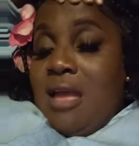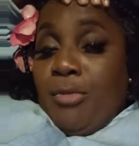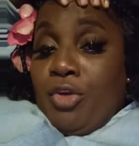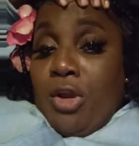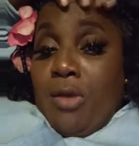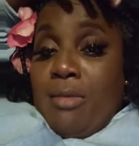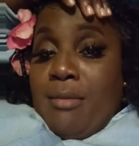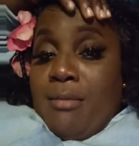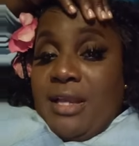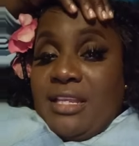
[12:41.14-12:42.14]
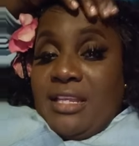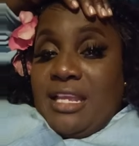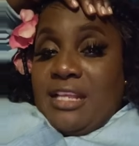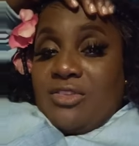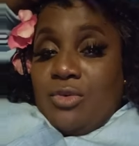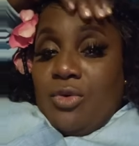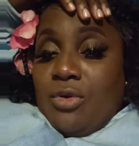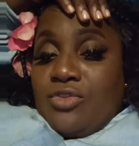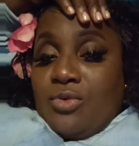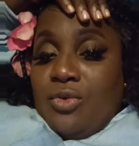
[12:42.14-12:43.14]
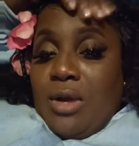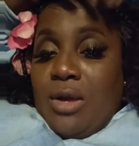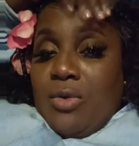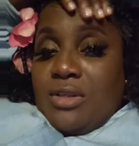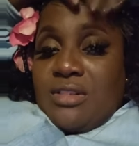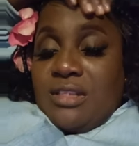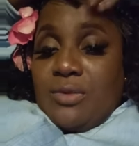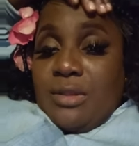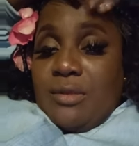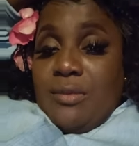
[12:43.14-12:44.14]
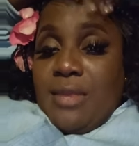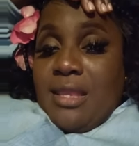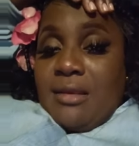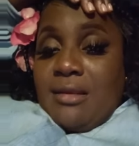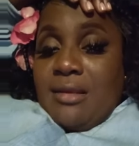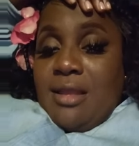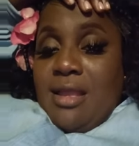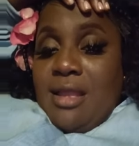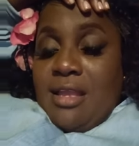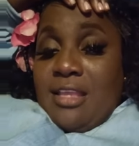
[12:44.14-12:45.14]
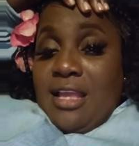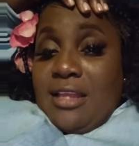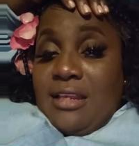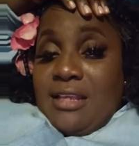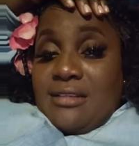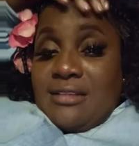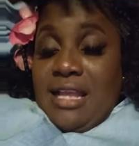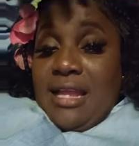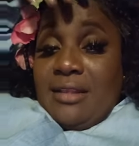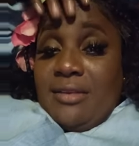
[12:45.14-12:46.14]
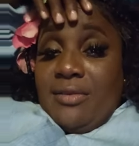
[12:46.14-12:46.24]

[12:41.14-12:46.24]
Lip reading: I don't remember the next host what was it with me. You understand?